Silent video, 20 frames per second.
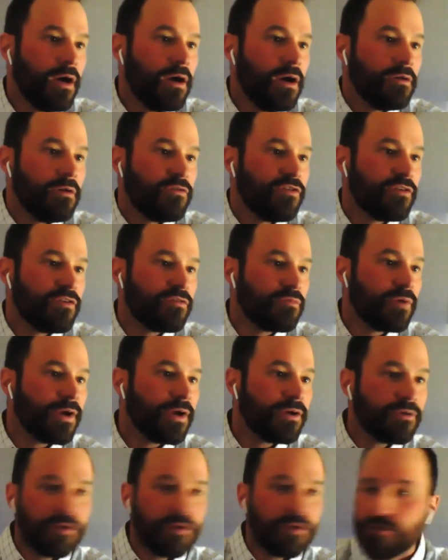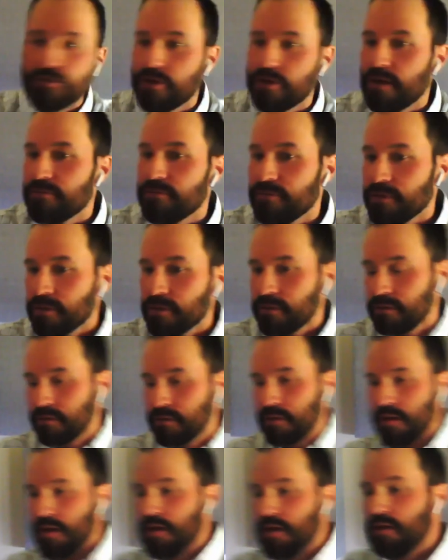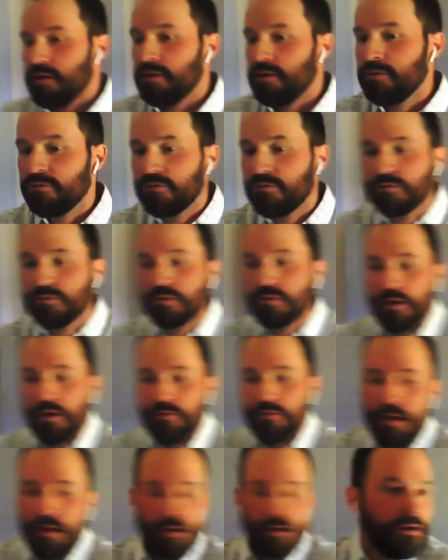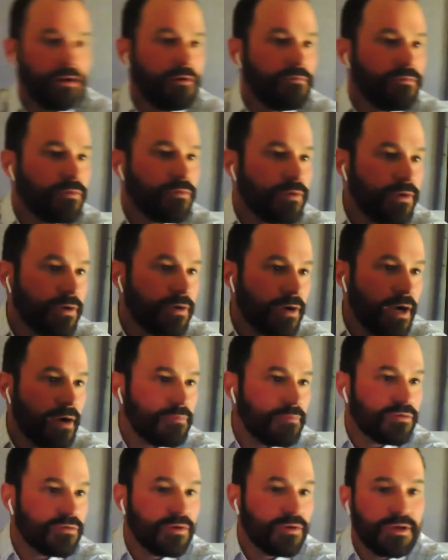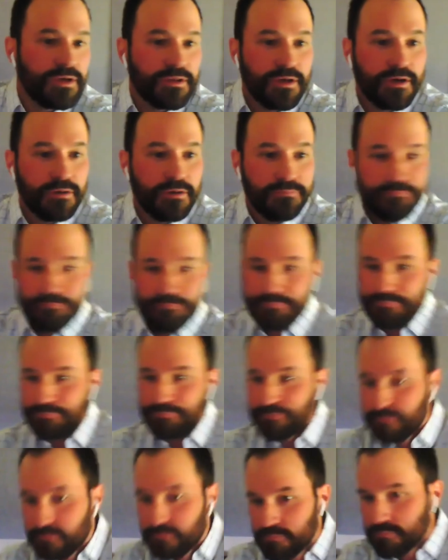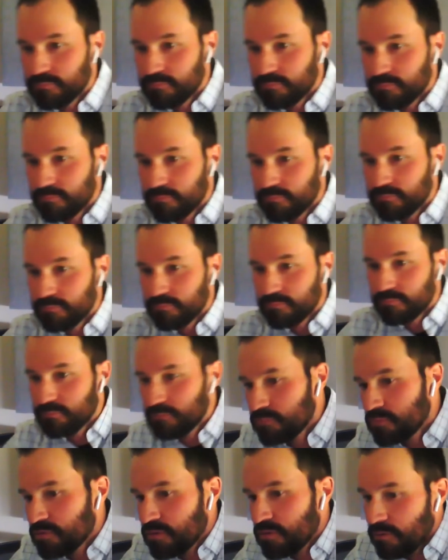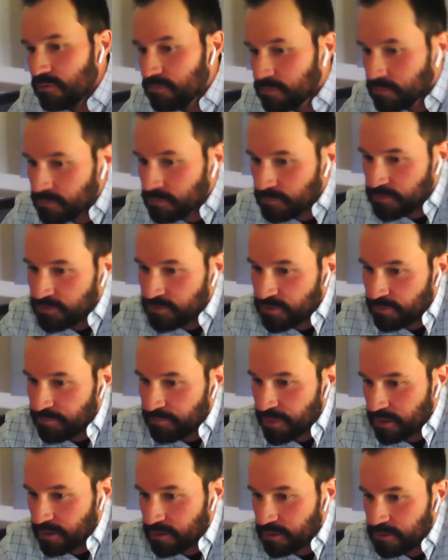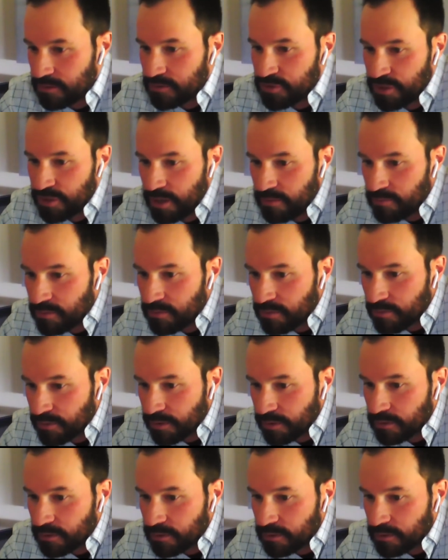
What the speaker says: just regular traffic, into cloud.gov for your apps running there. So let me jump back in the chat real quick.